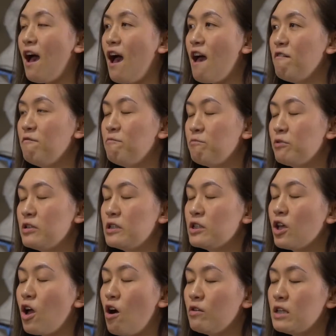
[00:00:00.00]
I've
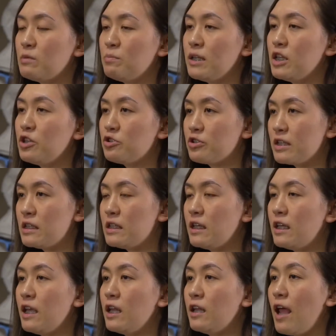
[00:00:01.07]
personally always been
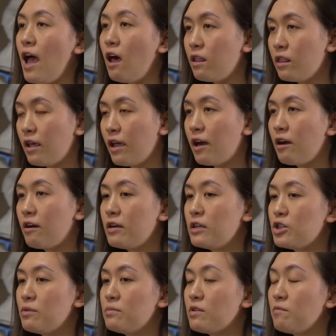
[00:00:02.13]
interested in healthcare in
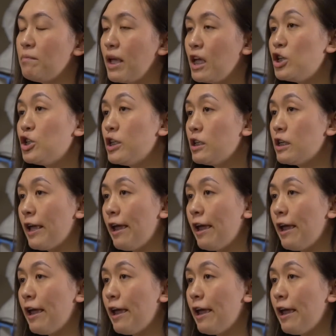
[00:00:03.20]
terms of patient